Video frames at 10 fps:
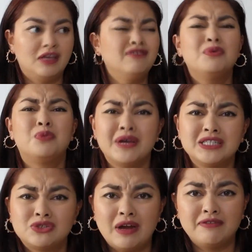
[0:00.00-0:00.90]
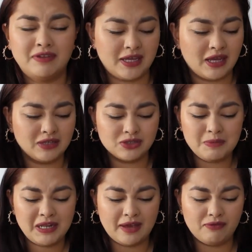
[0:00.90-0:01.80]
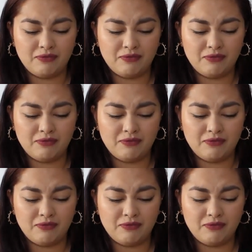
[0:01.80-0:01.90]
even with traveling, it took me like